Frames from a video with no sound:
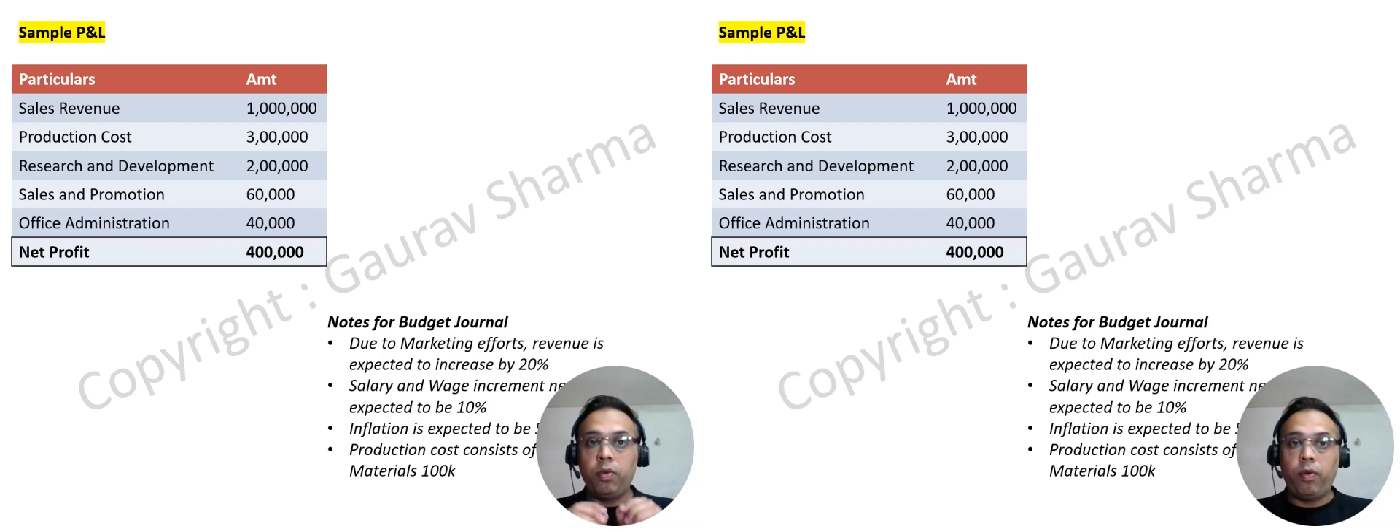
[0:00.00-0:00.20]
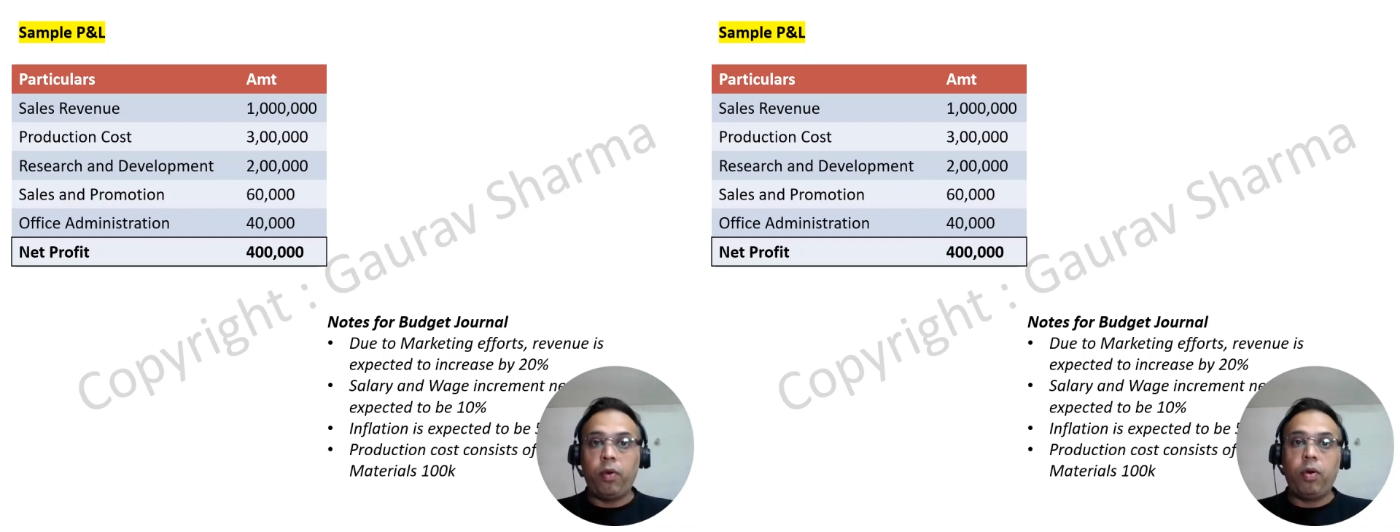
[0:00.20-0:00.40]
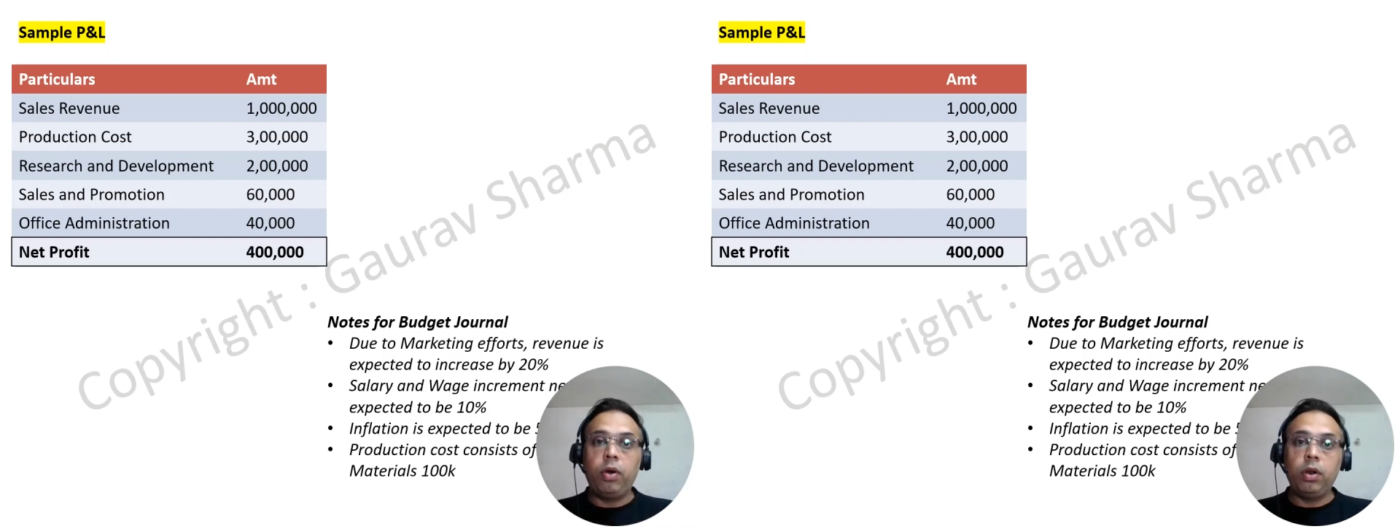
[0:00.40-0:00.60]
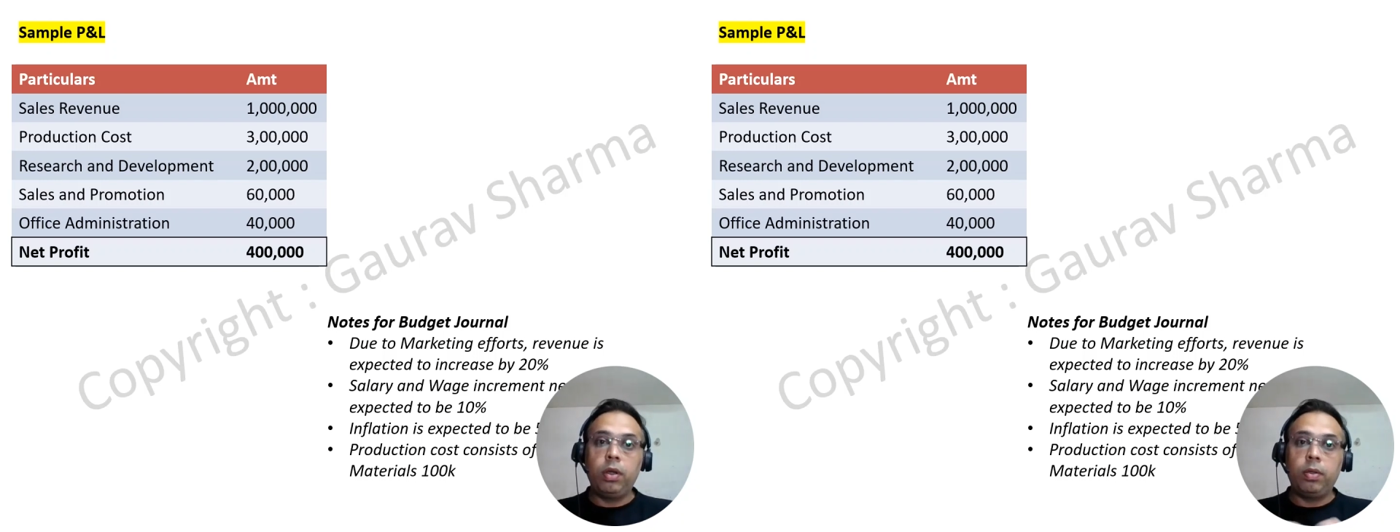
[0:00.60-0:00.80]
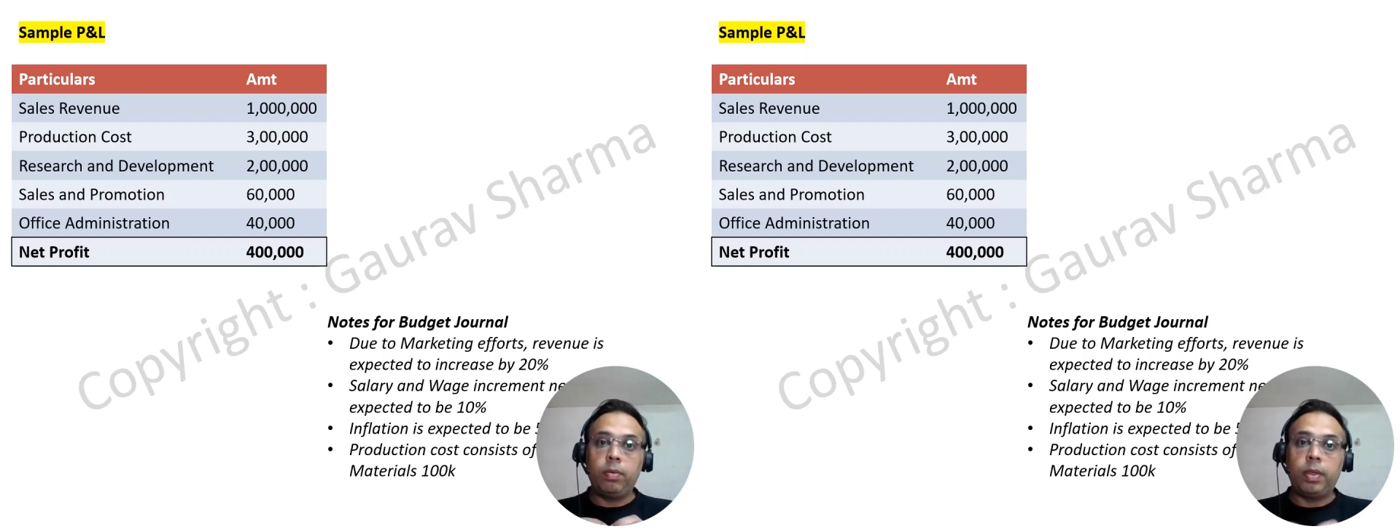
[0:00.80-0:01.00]
for
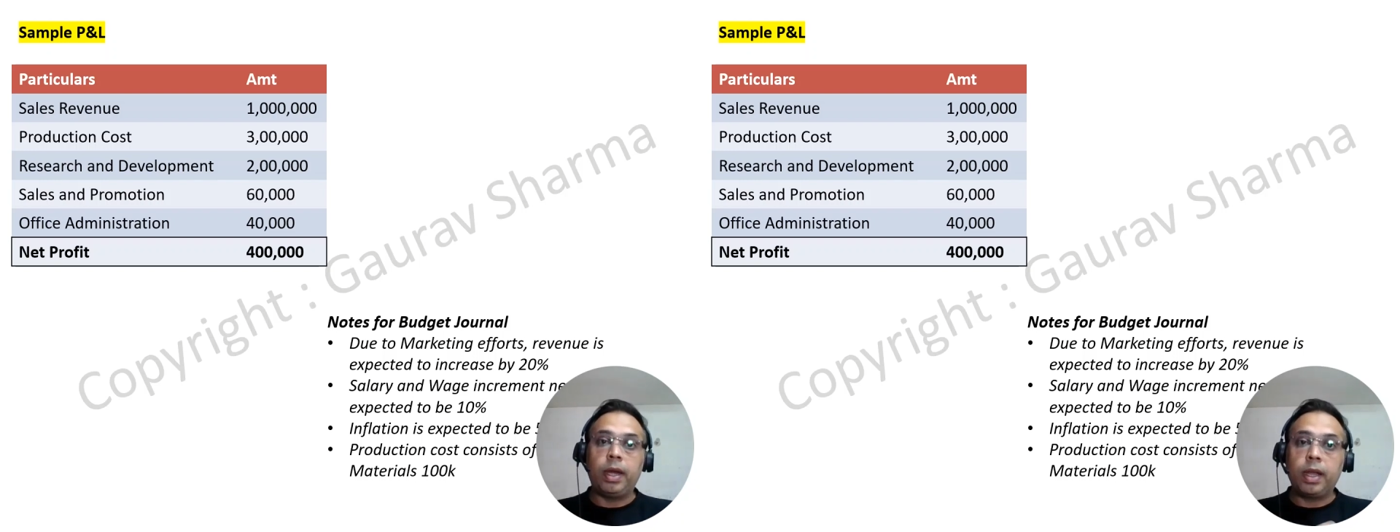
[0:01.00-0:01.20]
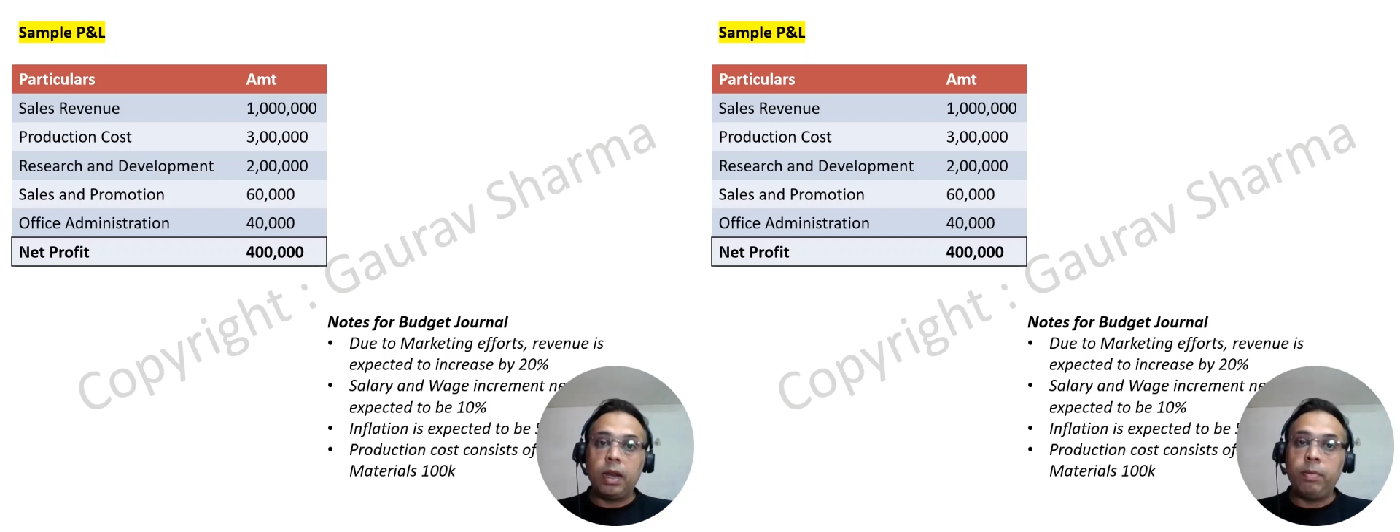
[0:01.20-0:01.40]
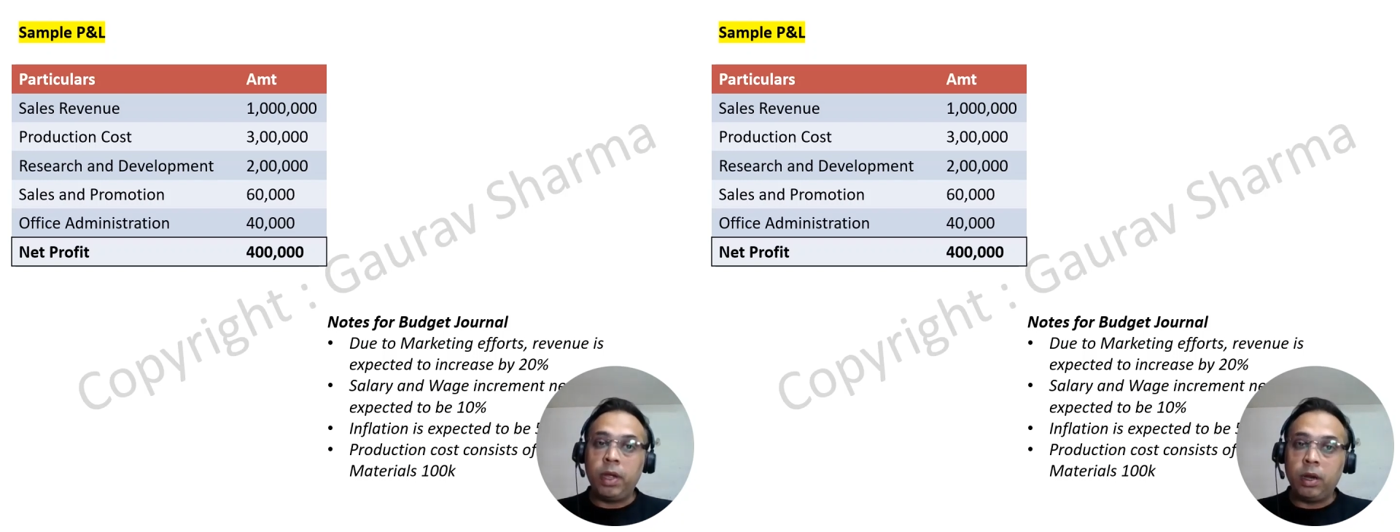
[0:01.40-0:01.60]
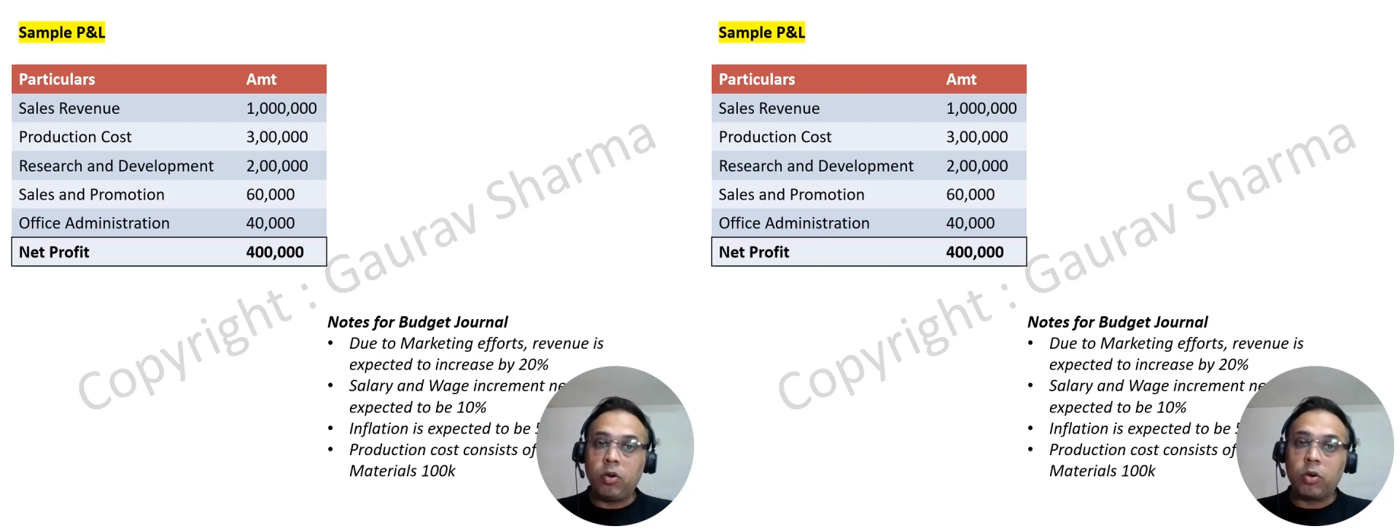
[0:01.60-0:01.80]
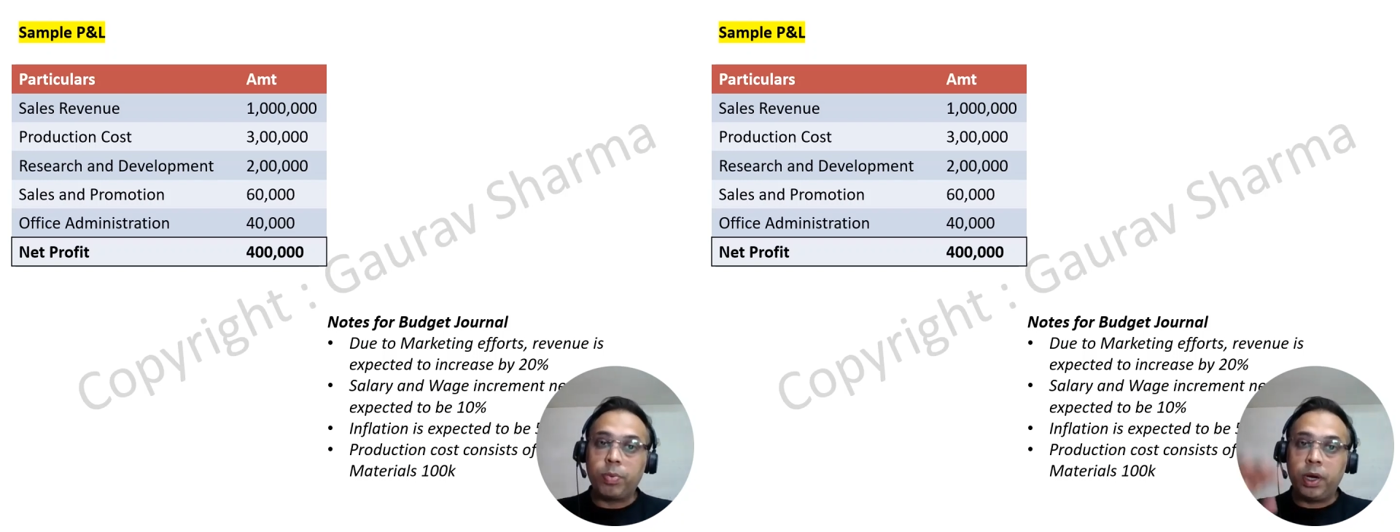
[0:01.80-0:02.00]
that can be
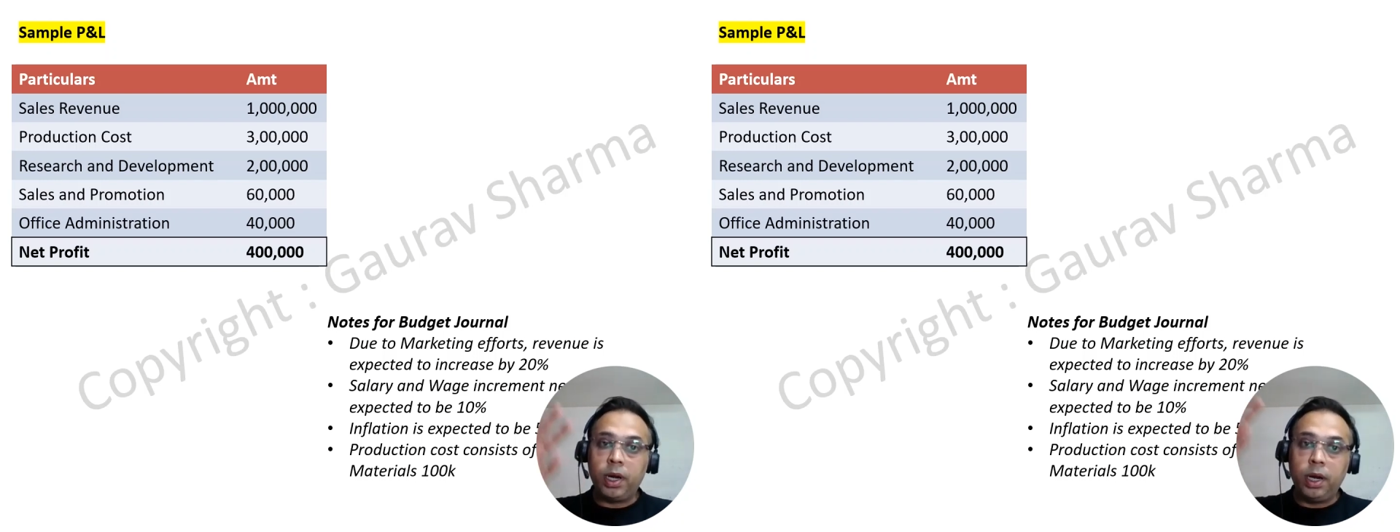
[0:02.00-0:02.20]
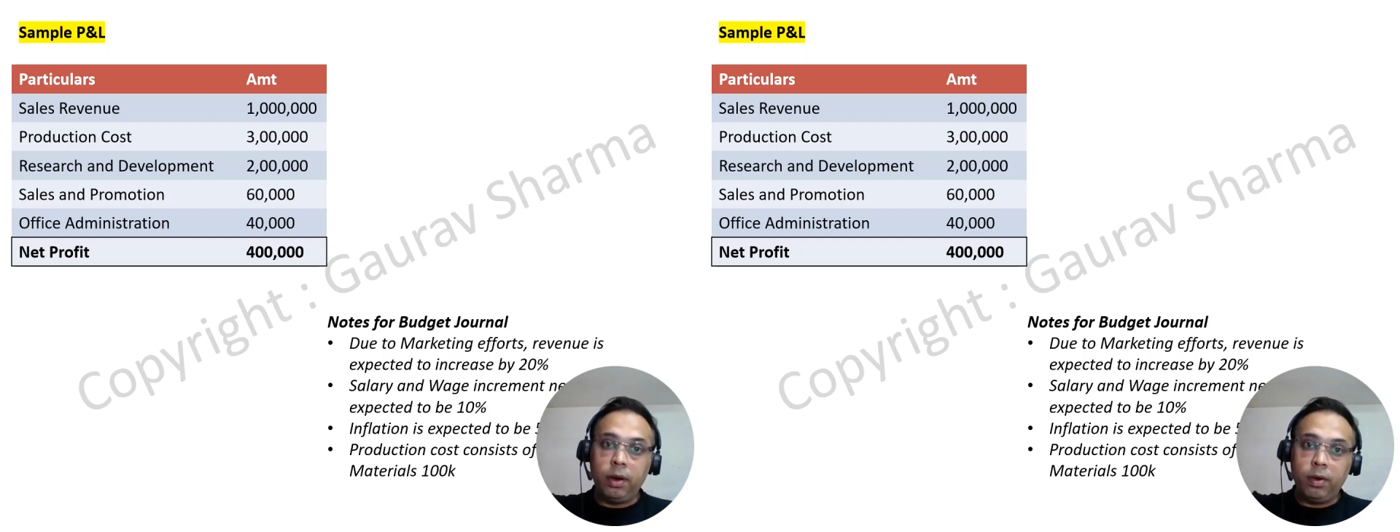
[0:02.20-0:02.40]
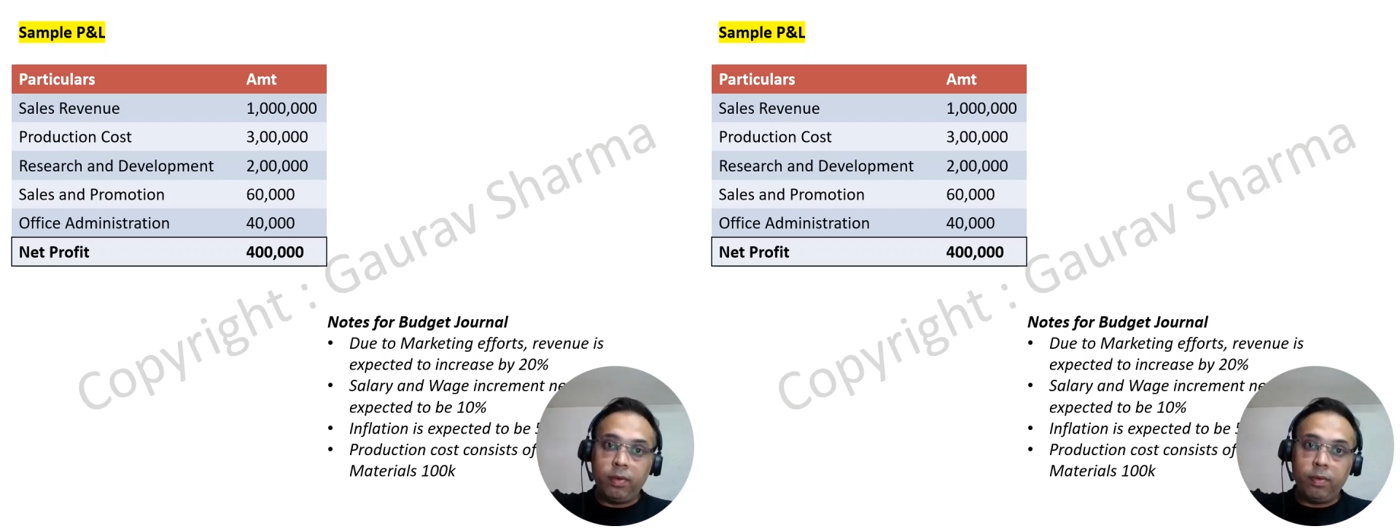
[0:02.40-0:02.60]
incorporated